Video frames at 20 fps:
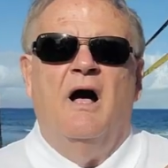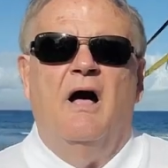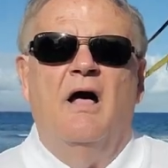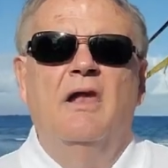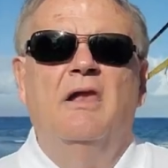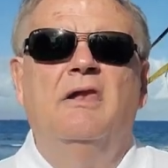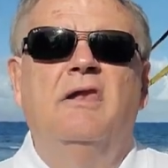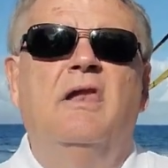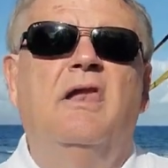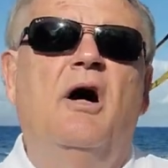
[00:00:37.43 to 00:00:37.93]

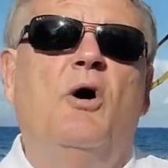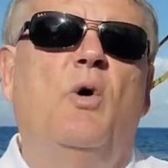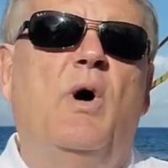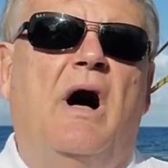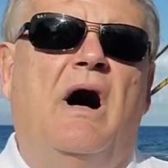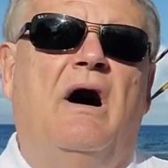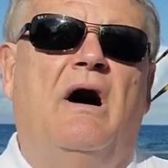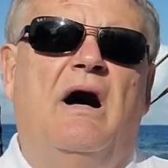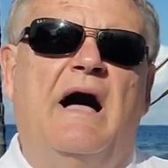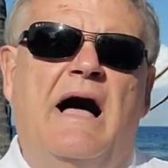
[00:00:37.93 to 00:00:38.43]

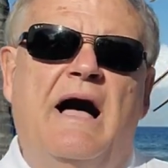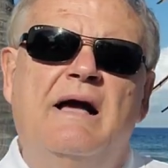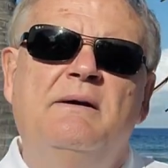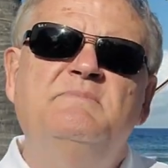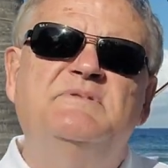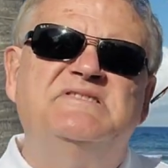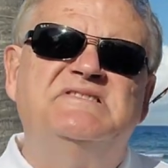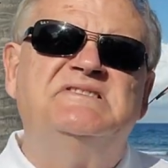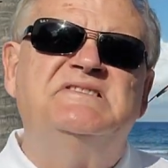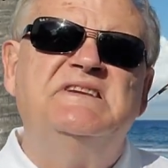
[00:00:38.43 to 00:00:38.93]
Aloha,
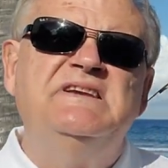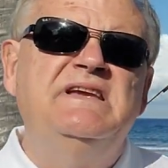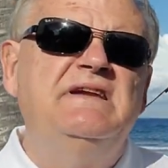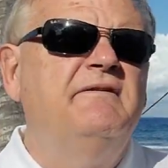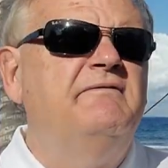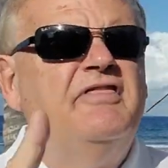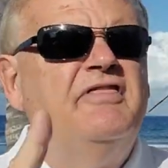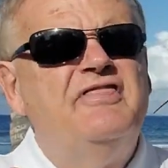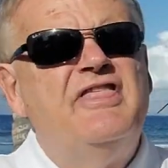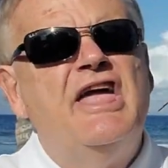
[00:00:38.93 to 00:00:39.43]
I'm
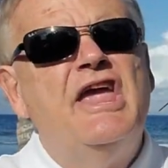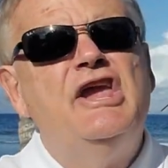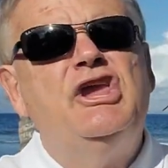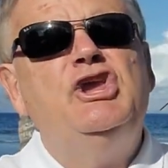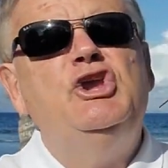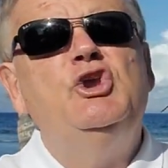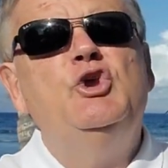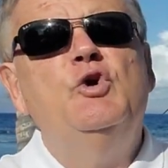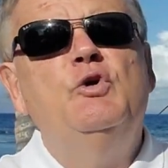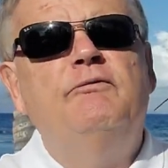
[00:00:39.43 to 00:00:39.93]
Steve.
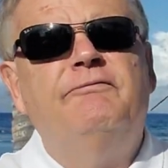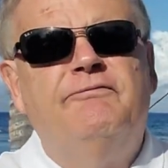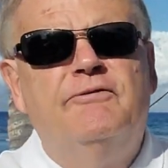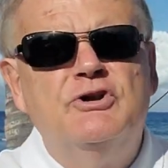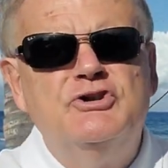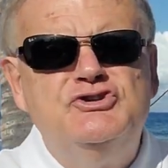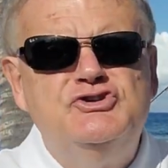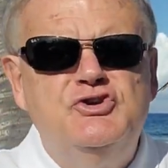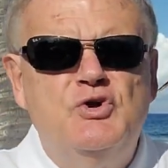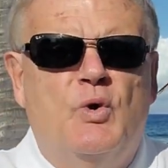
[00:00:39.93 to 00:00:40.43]
Thank you
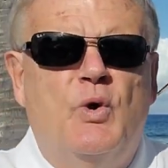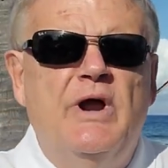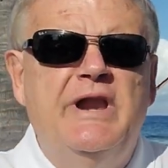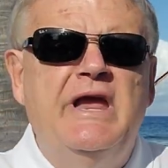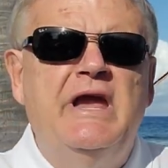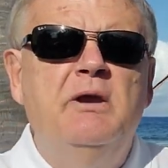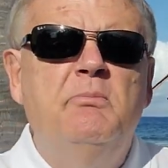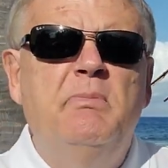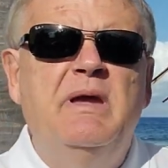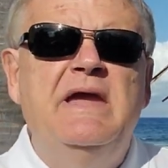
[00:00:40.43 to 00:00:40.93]
for
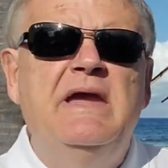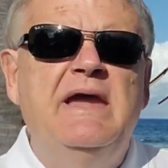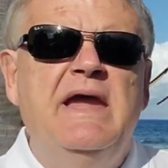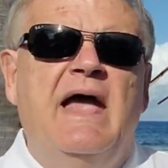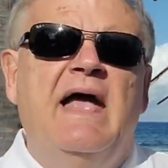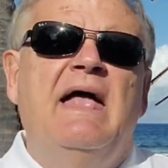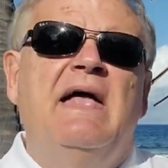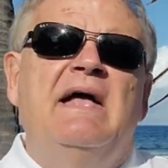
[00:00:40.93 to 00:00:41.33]
joining me.